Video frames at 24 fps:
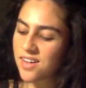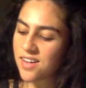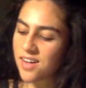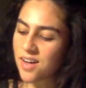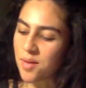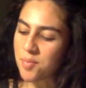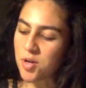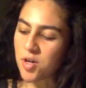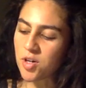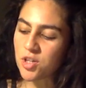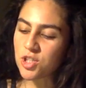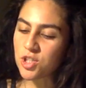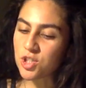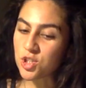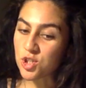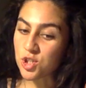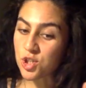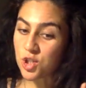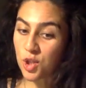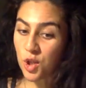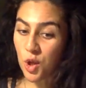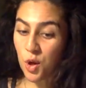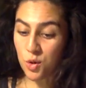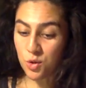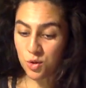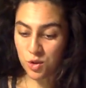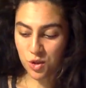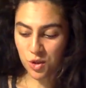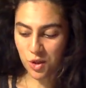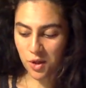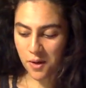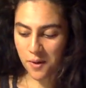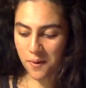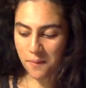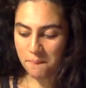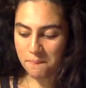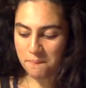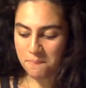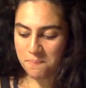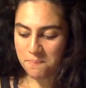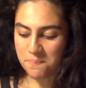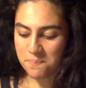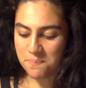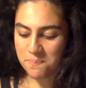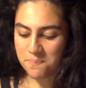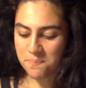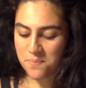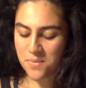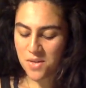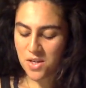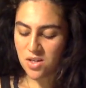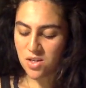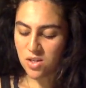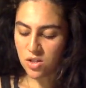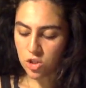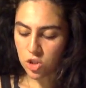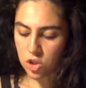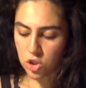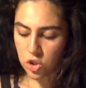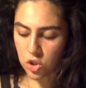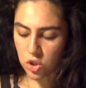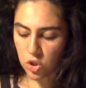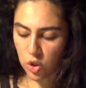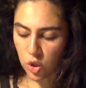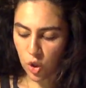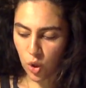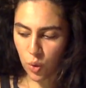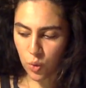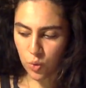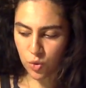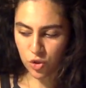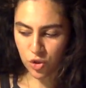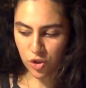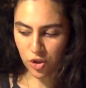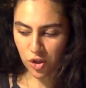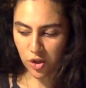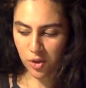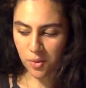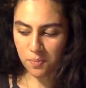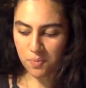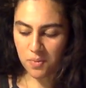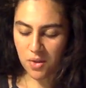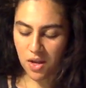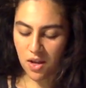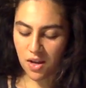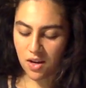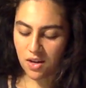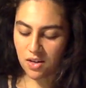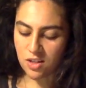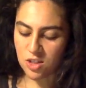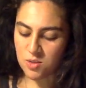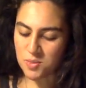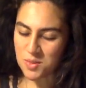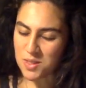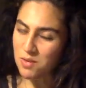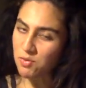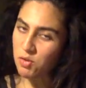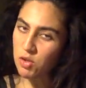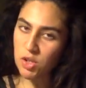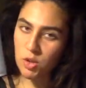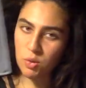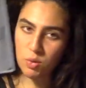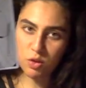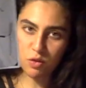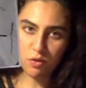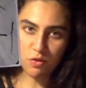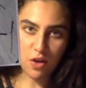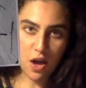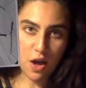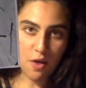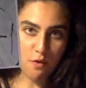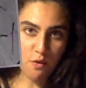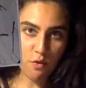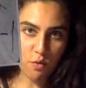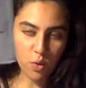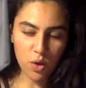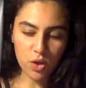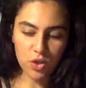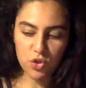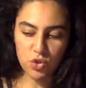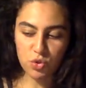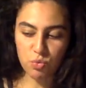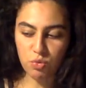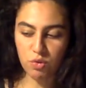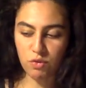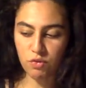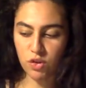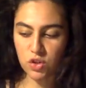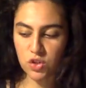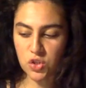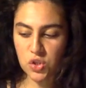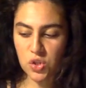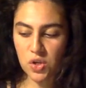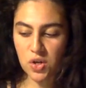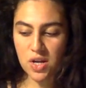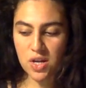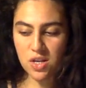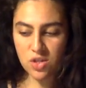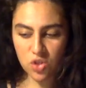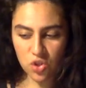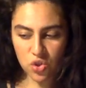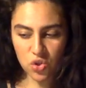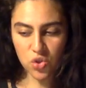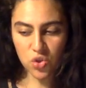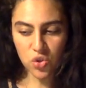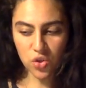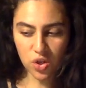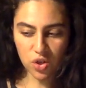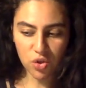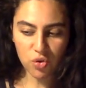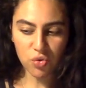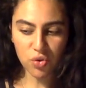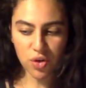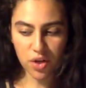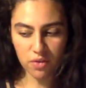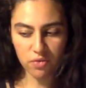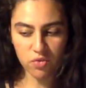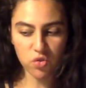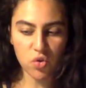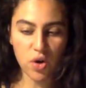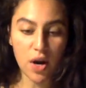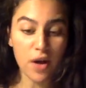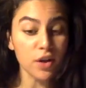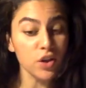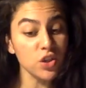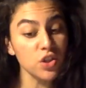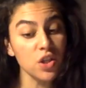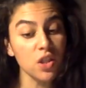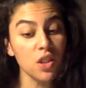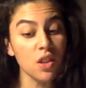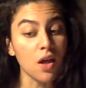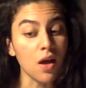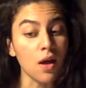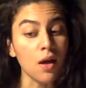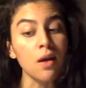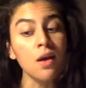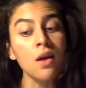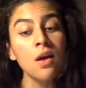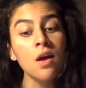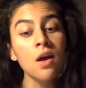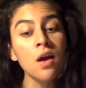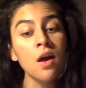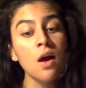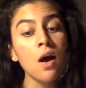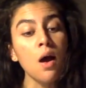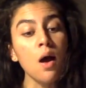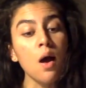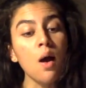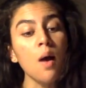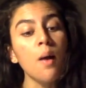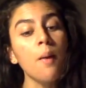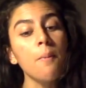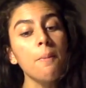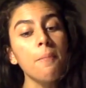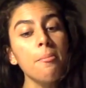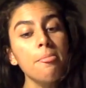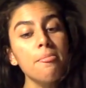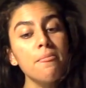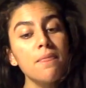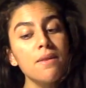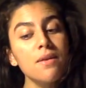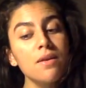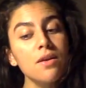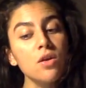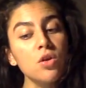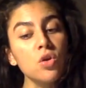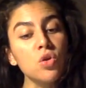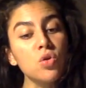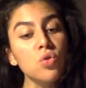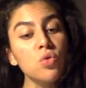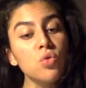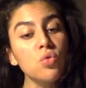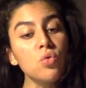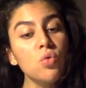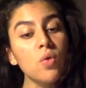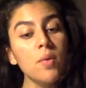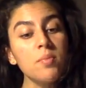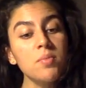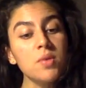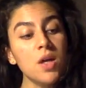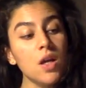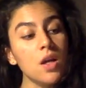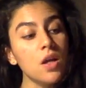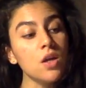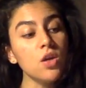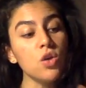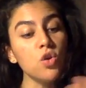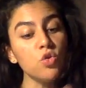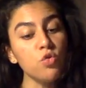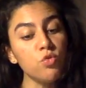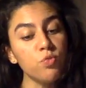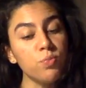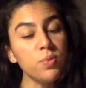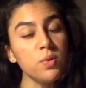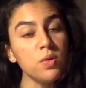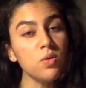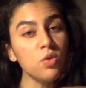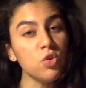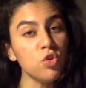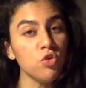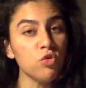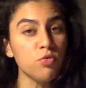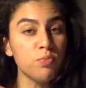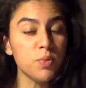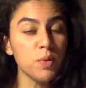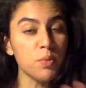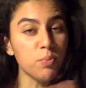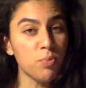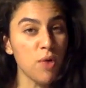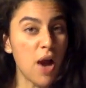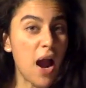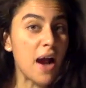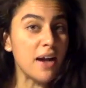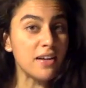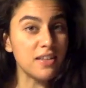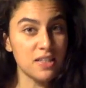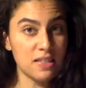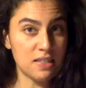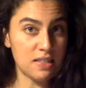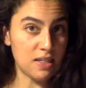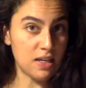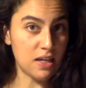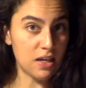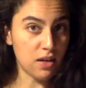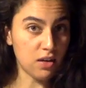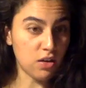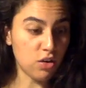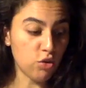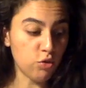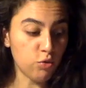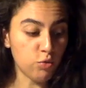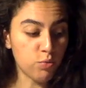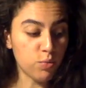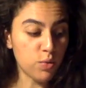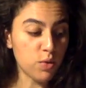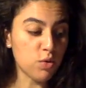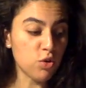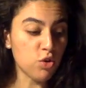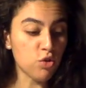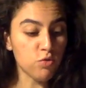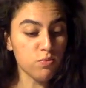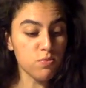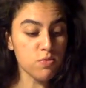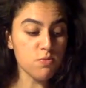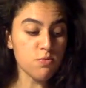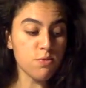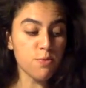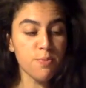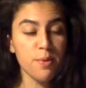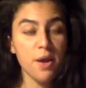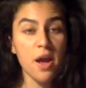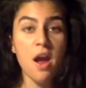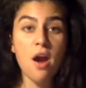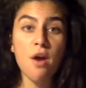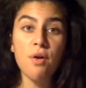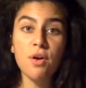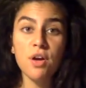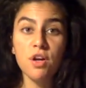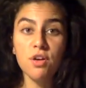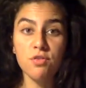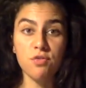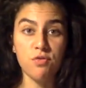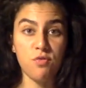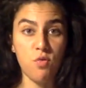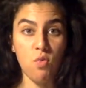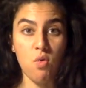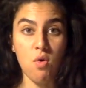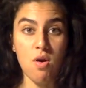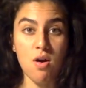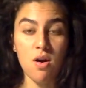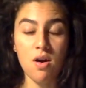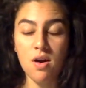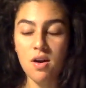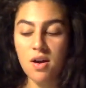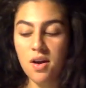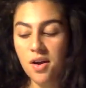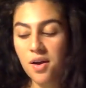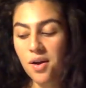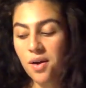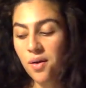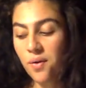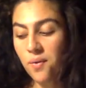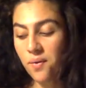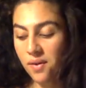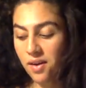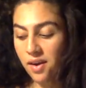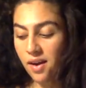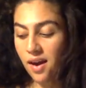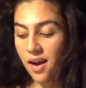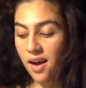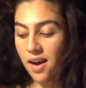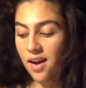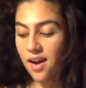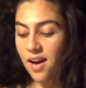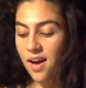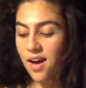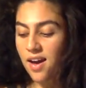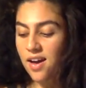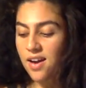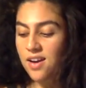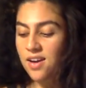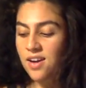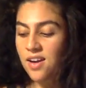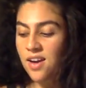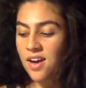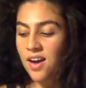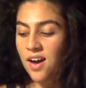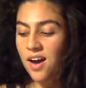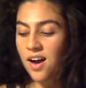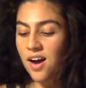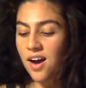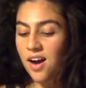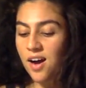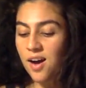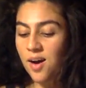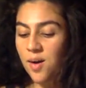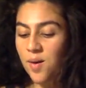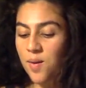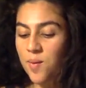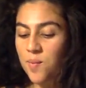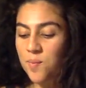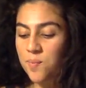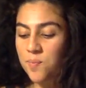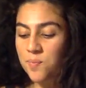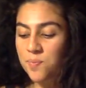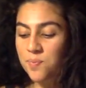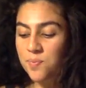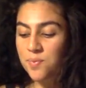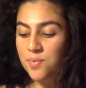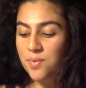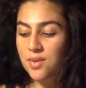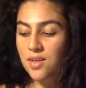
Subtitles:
I'm hearing disclosure, and specifically with the Five of Wands in reverse, there is a certain creative direction that you've been practicing, you've been preparing for, okay? And